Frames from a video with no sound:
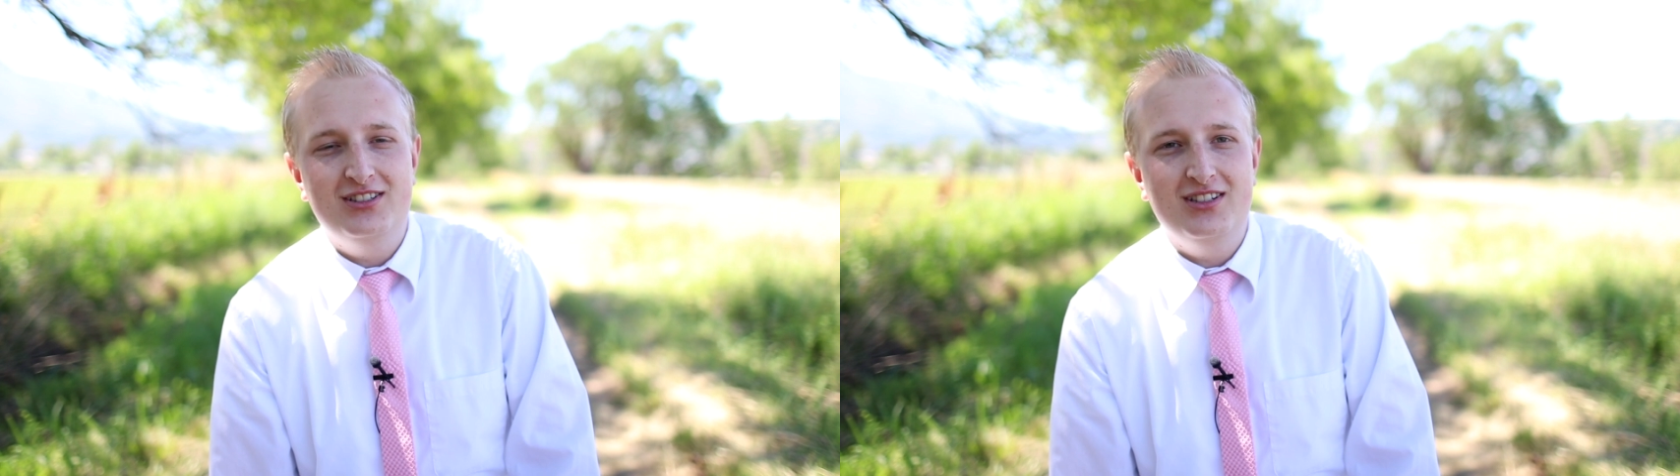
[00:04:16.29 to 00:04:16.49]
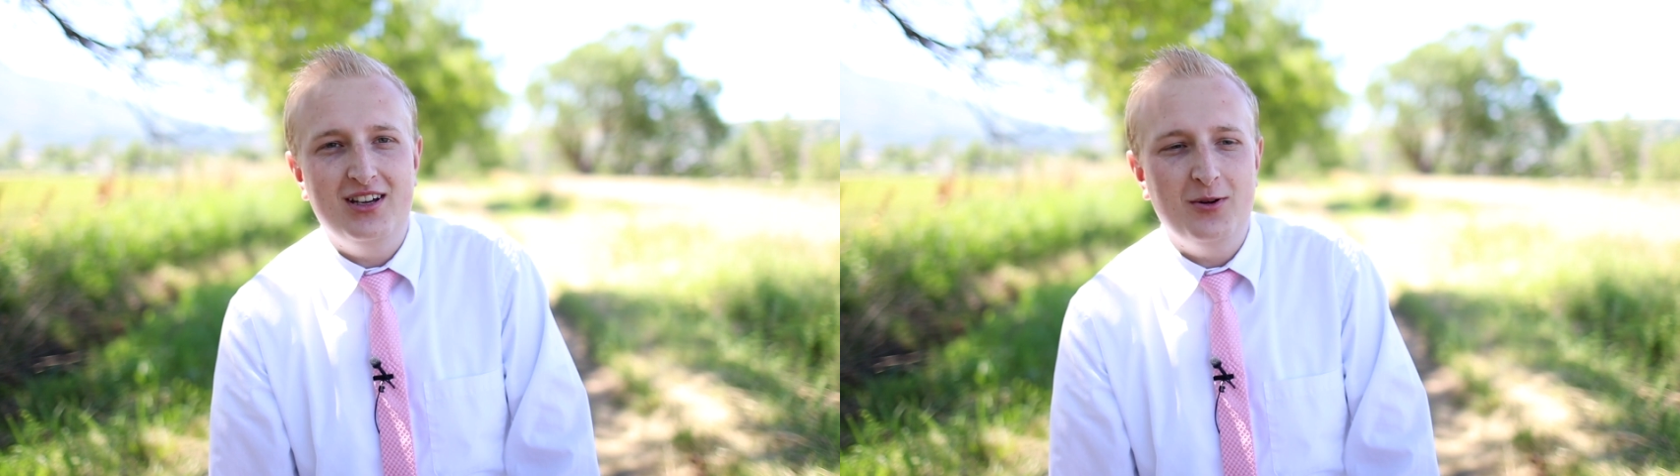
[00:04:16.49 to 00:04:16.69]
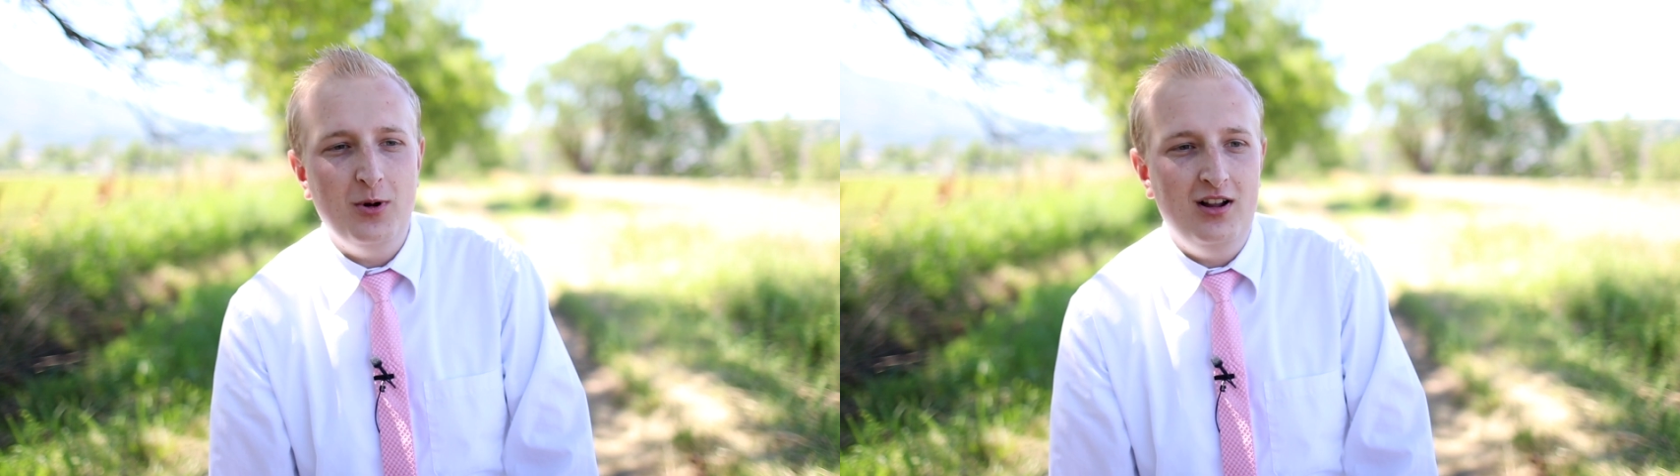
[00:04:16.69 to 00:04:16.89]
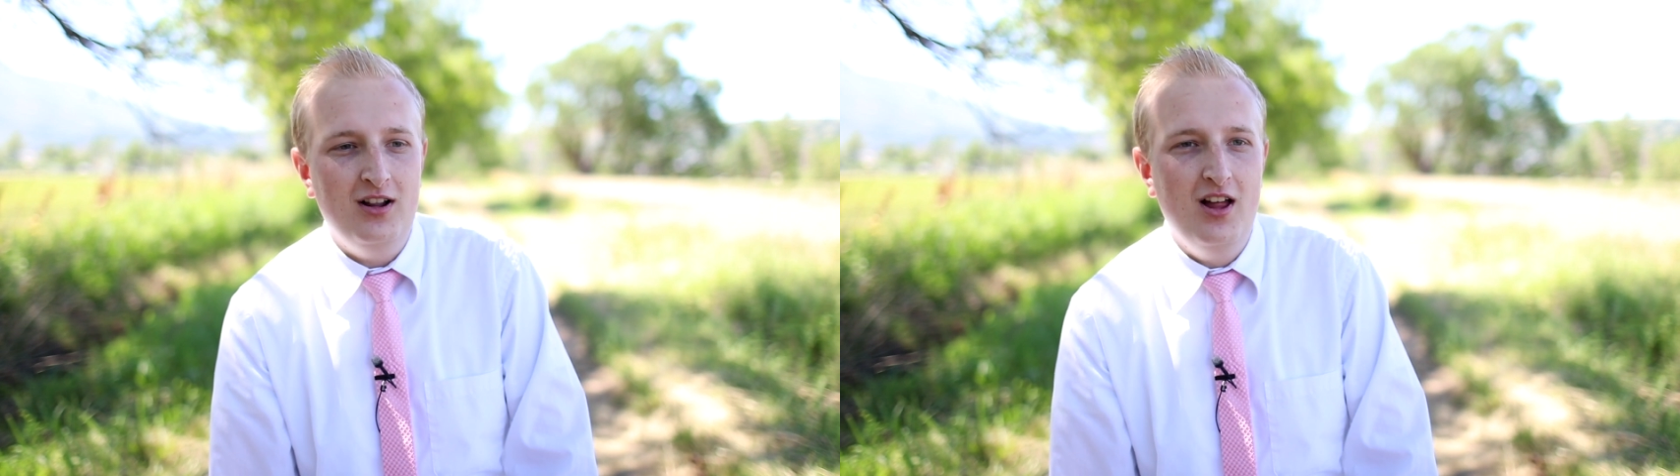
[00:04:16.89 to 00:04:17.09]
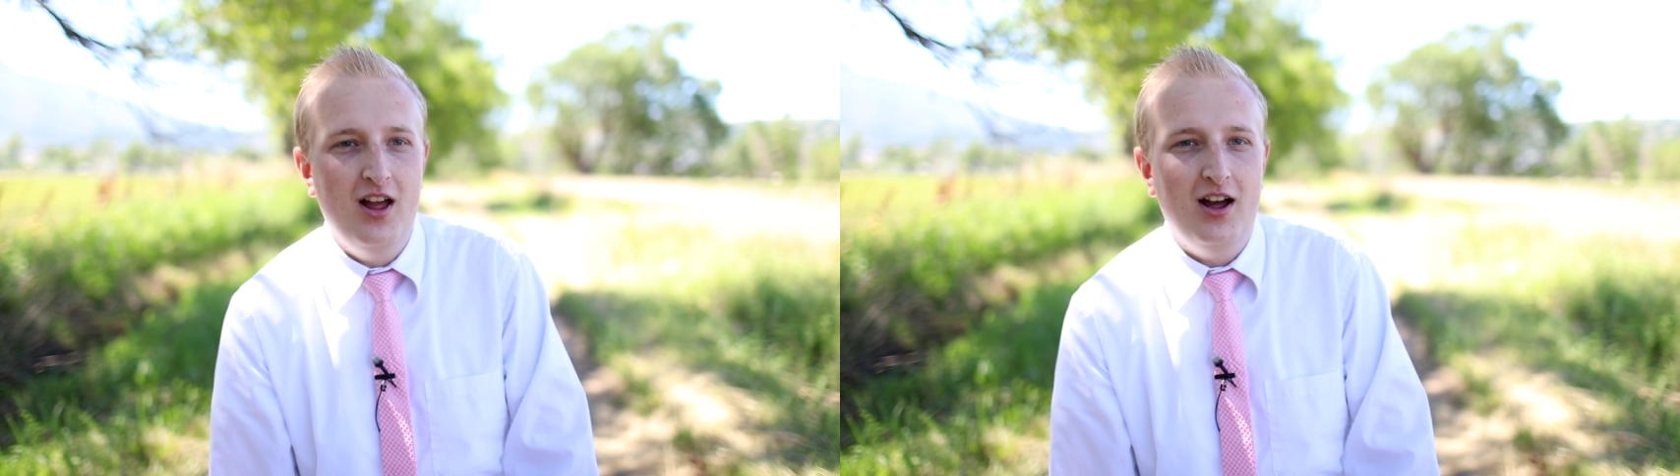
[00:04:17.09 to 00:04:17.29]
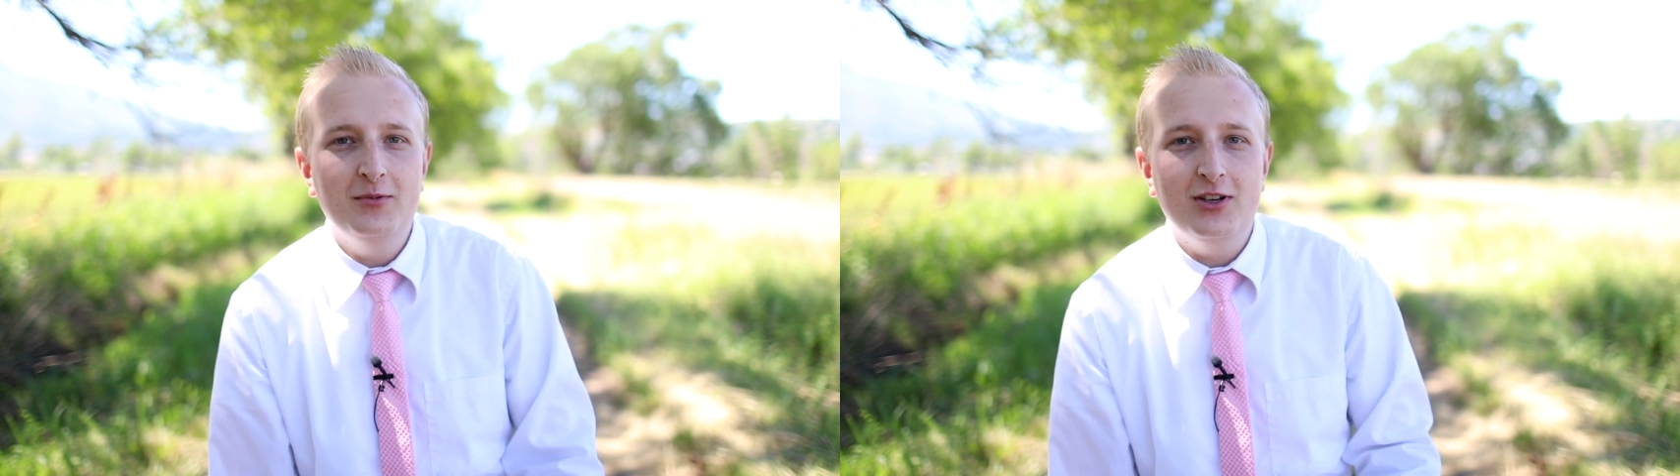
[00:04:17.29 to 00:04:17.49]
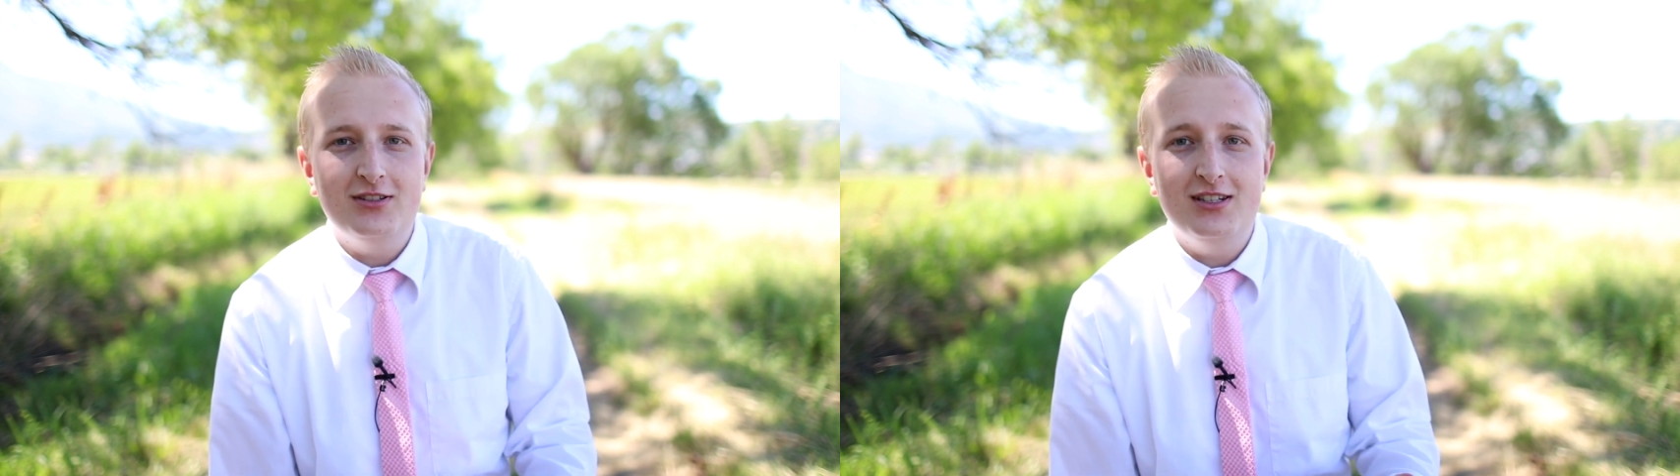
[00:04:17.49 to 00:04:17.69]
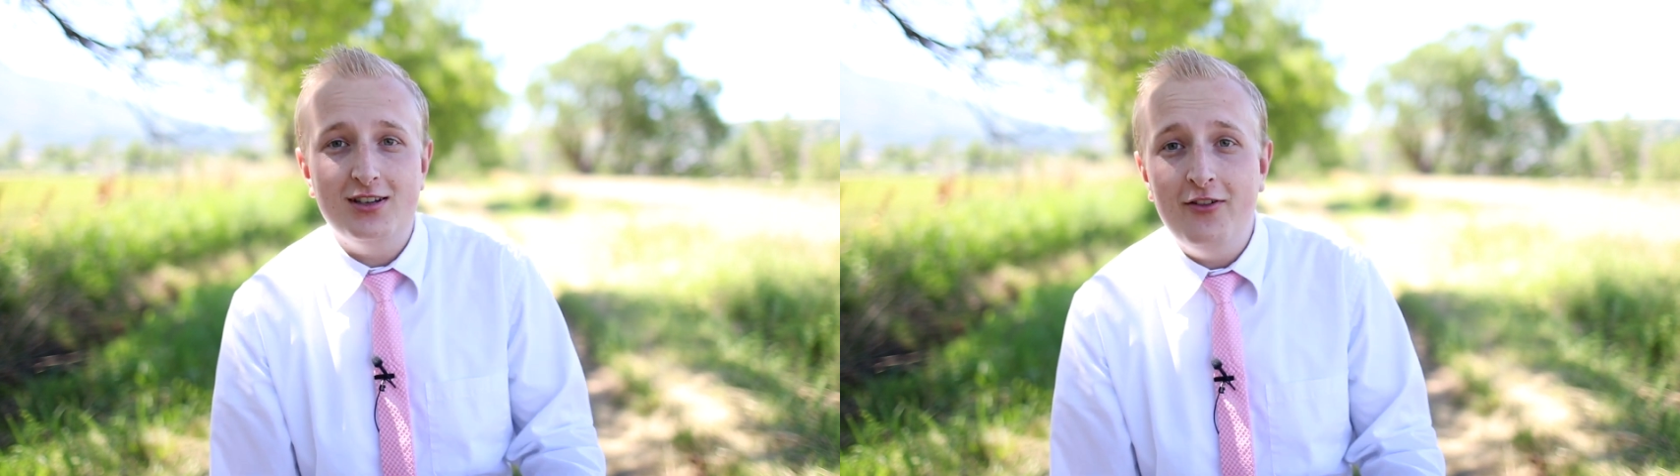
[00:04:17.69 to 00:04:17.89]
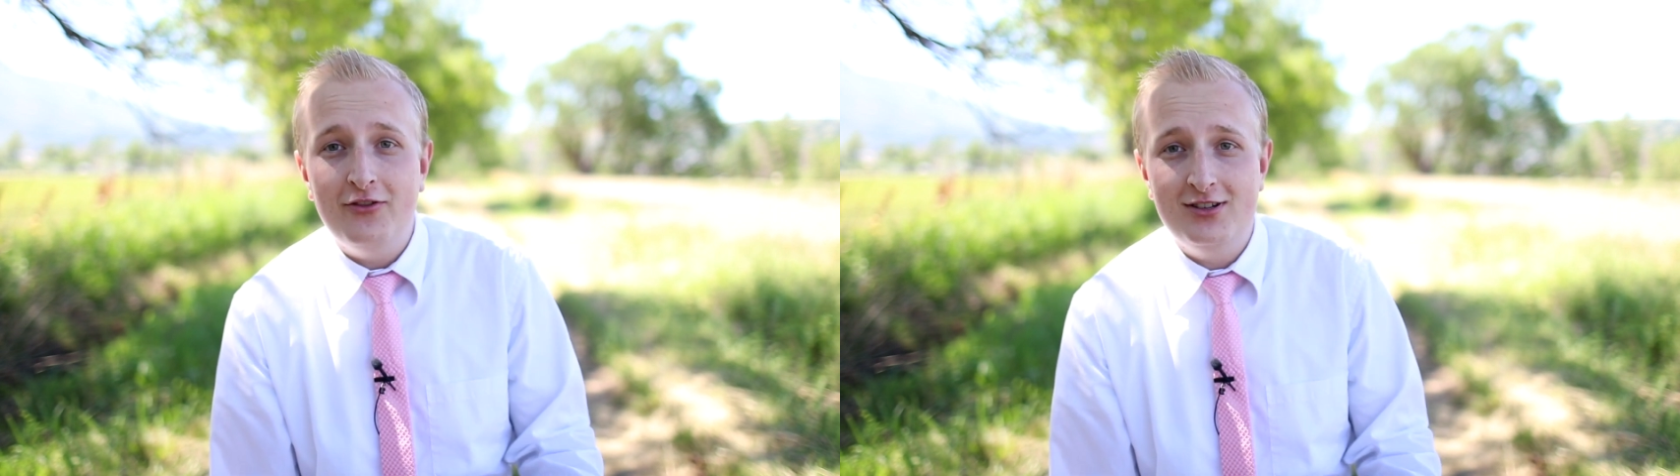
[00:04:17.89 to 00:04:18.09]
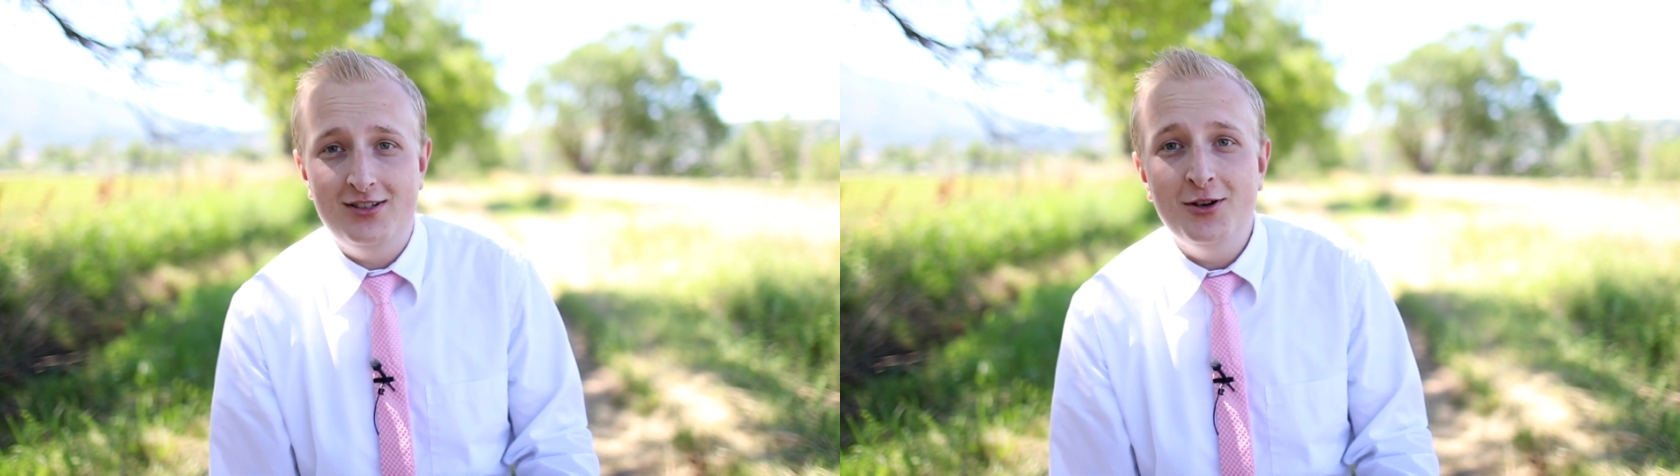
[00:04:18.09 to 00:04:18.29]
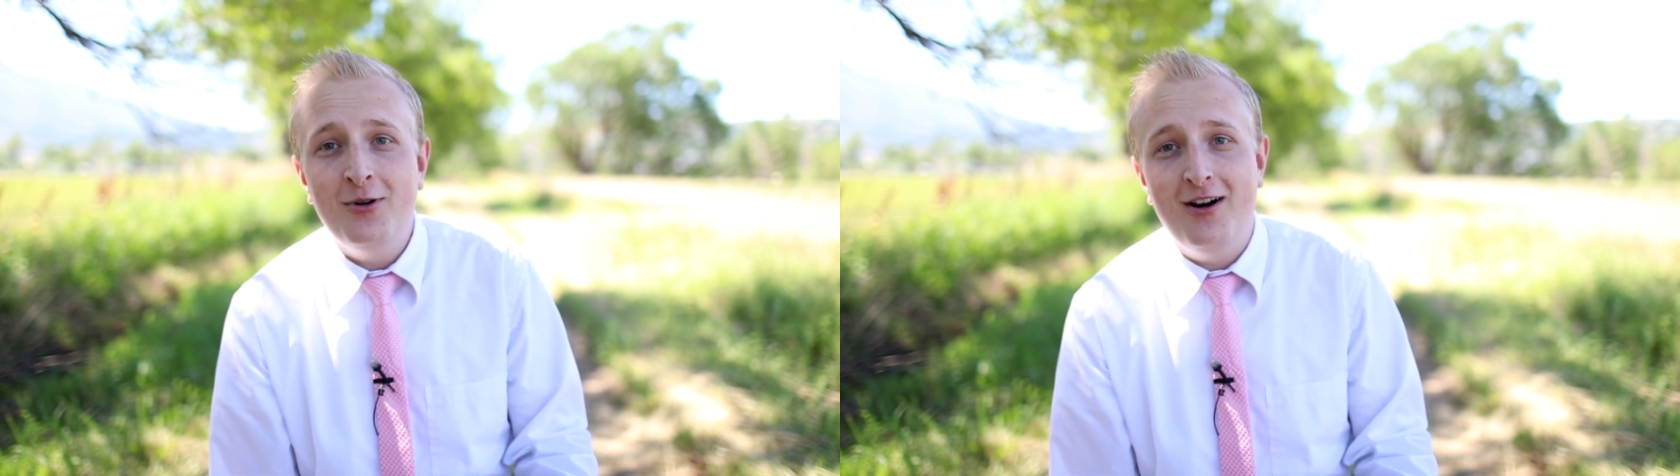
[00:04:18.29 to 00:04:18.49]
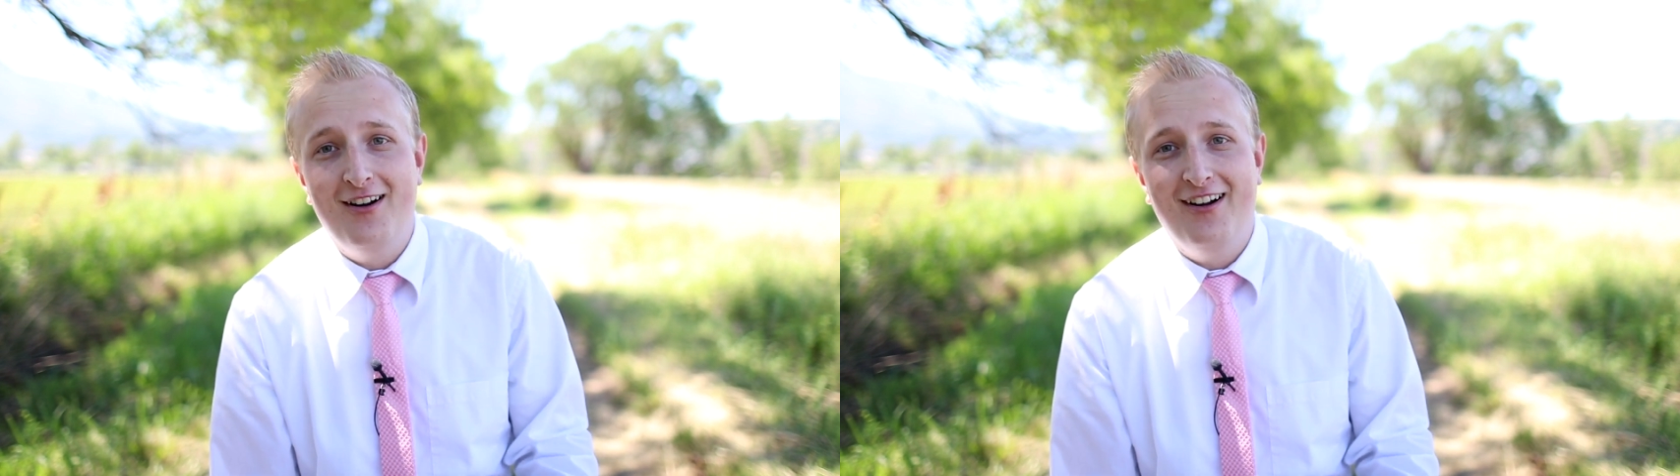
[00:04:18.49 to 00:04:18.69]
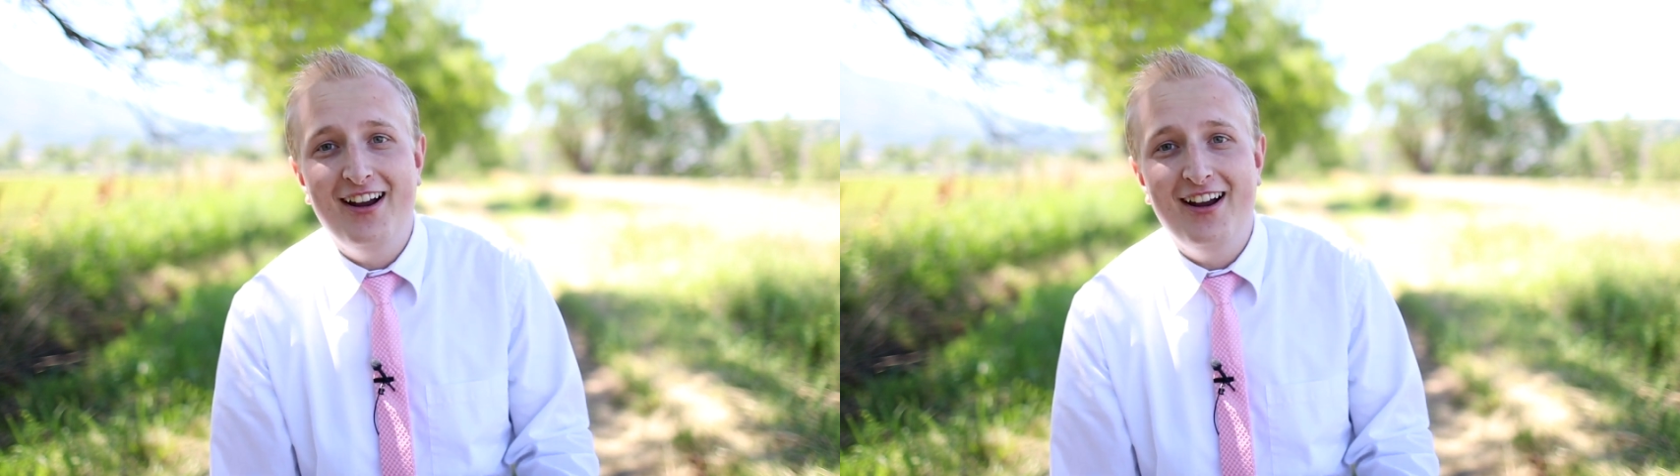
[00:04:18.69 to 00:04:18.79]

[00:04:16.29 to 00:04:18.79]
She's like, well, I'm just as awful as you are.